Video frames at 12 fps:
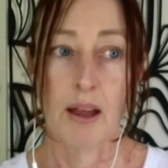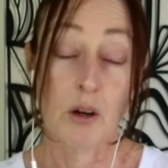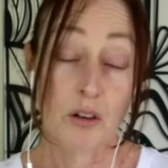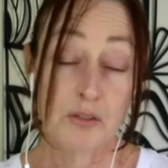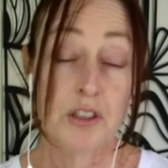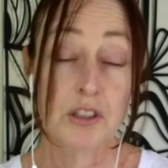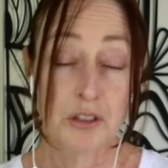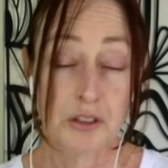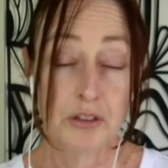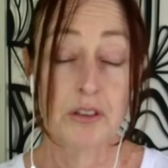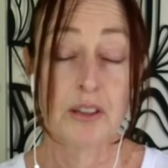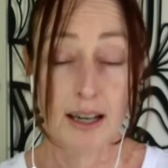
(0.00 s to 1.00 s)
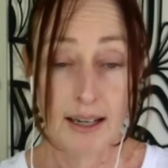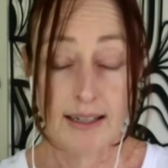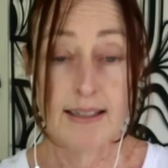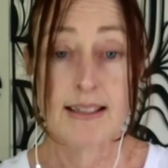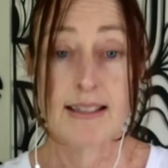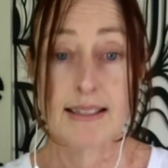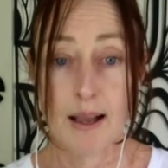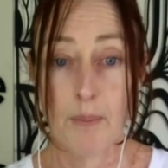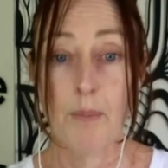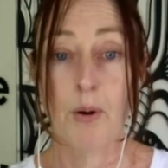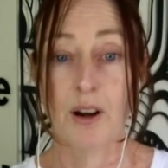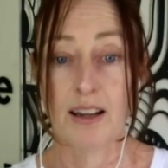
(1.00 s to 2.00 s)
And often you do need
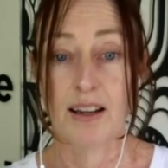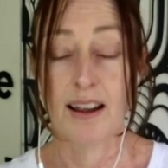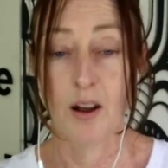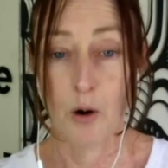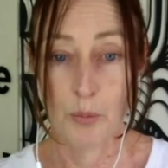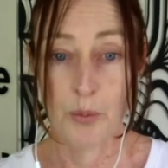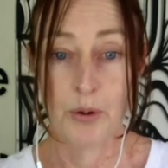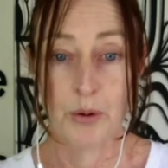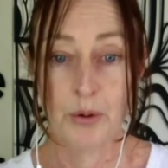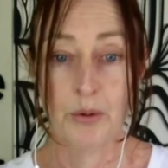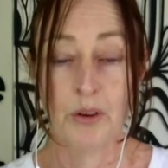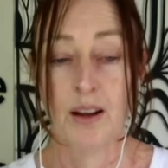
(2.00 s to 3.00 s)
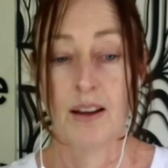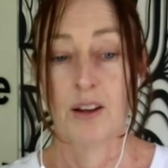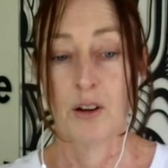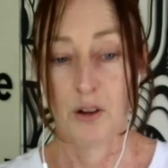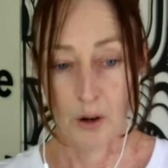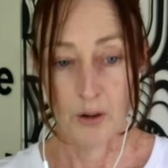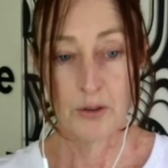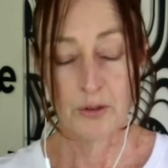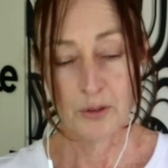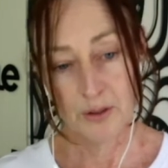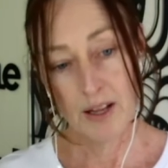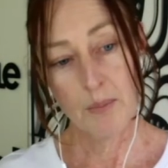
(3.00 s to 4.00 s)
somebody to help you
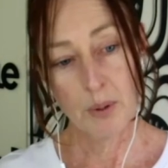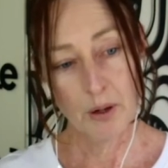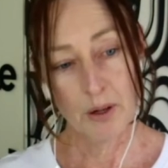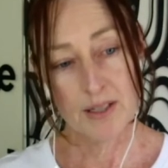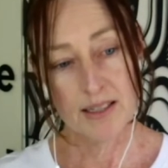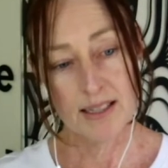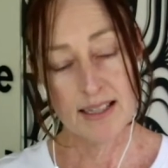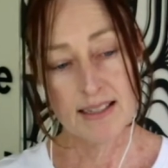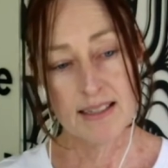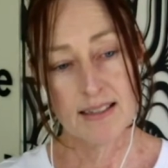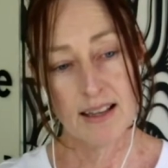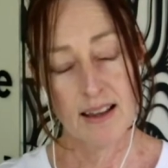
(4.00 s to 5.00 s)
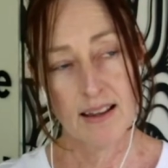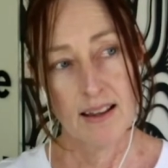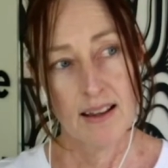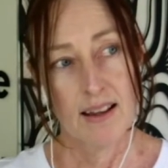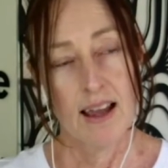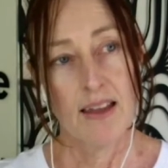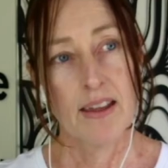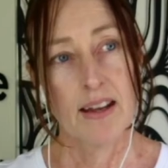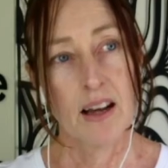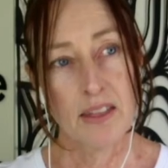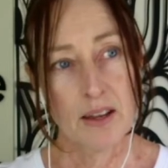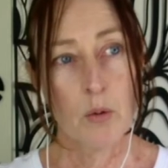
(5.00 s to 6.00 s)
go through that process.
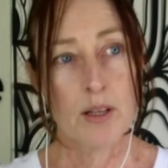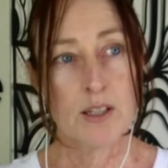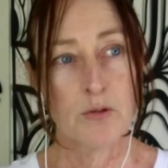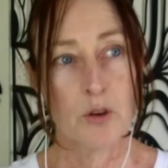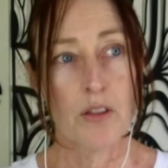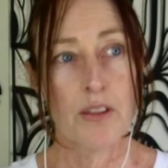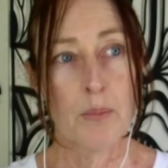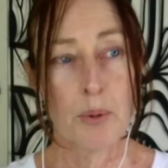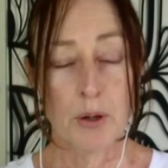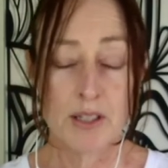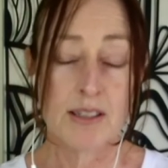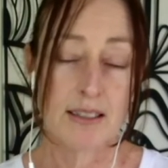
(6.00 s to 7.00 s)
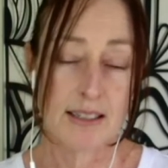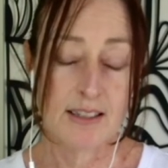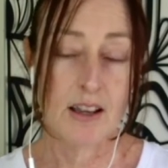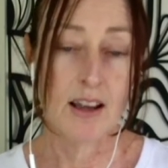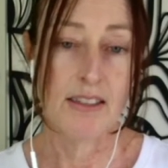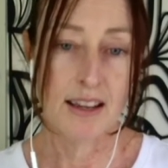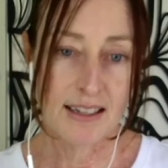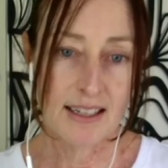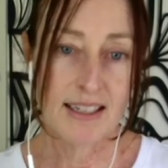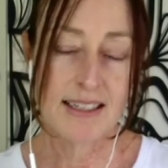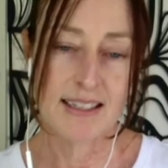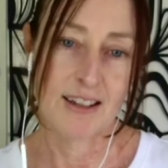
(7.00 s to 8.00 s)
And then I think once you've got that personal insight,
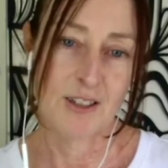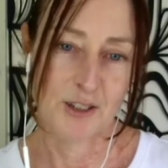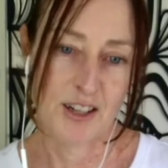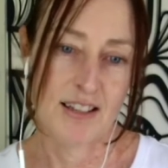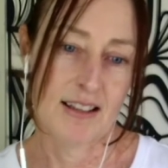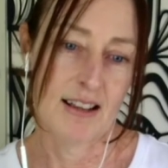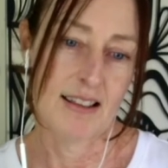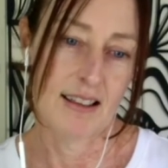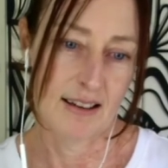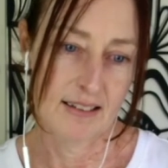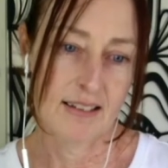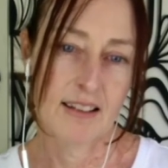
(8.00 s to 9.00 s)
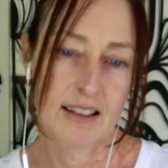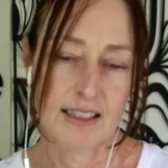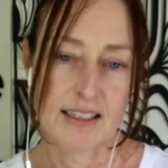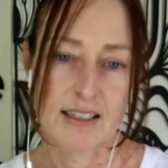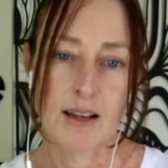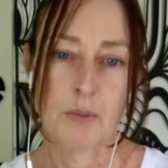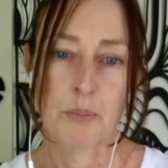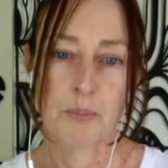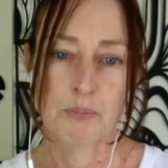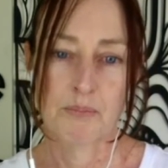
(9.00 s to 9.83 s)
then you can start to translate that into things like,